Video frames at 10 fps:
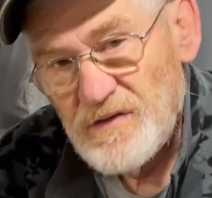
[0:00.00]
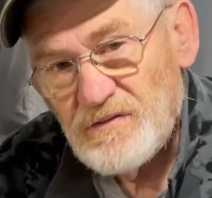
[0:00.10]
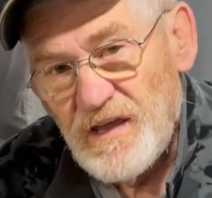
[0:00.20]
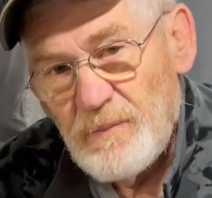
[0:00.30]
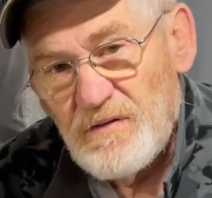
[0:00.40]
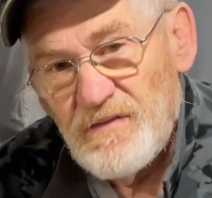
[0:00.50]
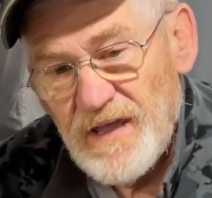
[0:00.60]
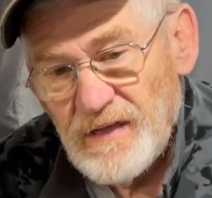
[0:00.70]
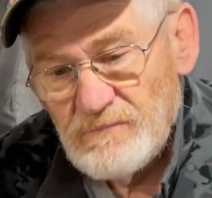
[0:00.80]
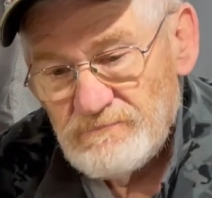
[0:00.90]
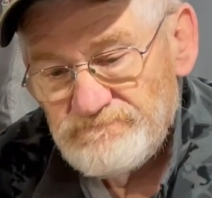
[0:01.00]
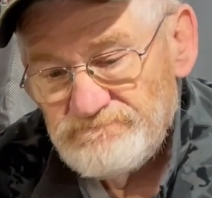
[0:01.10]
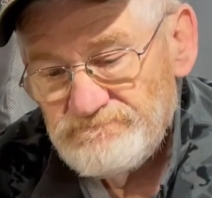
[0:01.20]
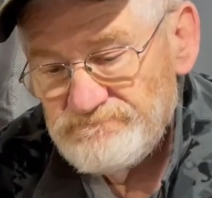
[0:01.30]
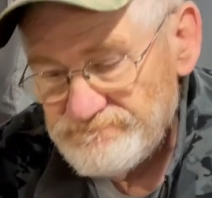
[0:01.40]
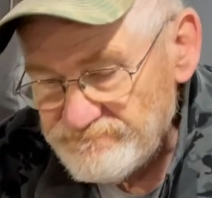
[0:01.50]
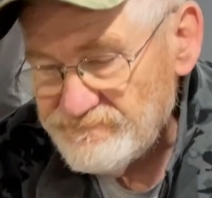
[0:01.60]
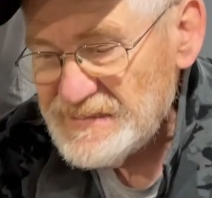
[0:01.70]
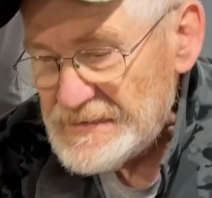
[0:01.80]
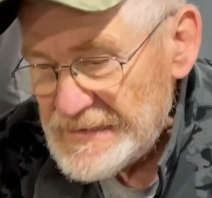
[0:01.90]
camper van.
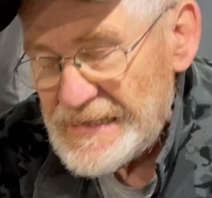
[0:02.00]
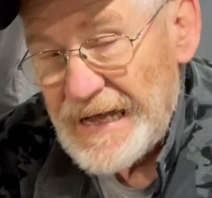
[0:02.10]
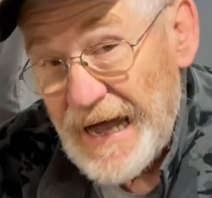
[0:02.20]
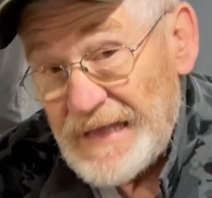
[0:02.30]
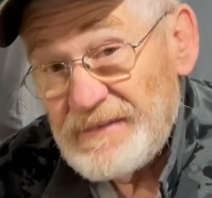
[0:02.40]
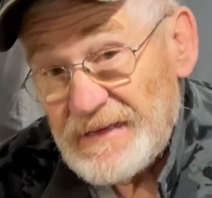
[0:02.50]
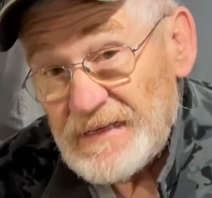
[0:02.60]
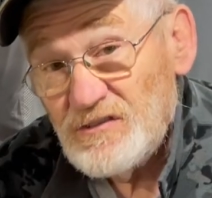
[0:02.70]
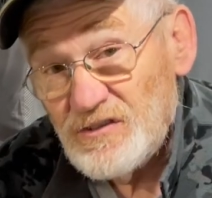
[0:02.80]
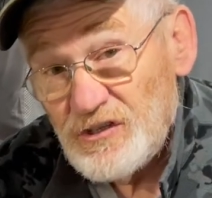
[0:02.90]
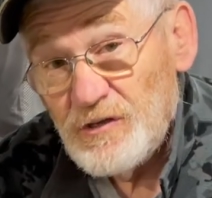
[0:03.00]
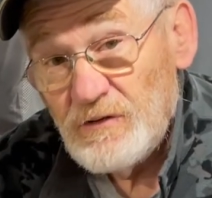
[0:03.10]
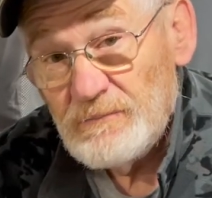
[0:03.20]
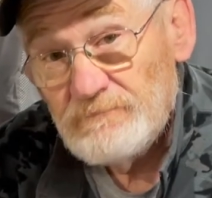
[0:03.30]
I think it's a good one.